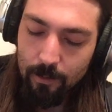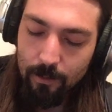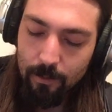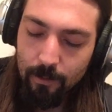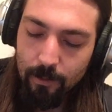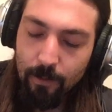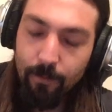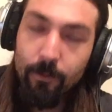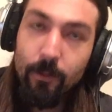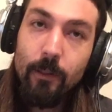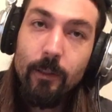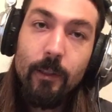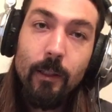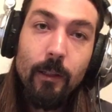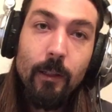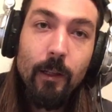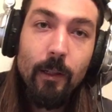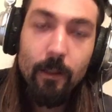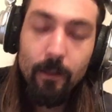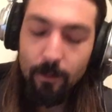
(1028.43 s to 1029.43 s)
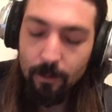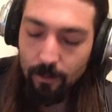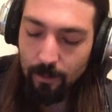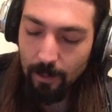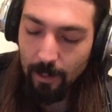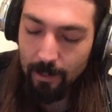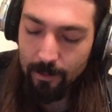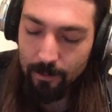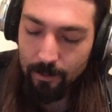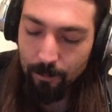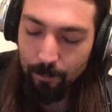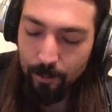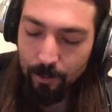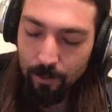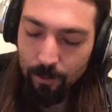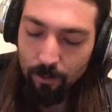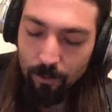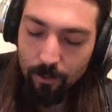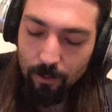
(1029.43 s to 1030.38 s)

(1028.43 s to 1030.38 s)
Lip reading: Definitely said that in the last episode.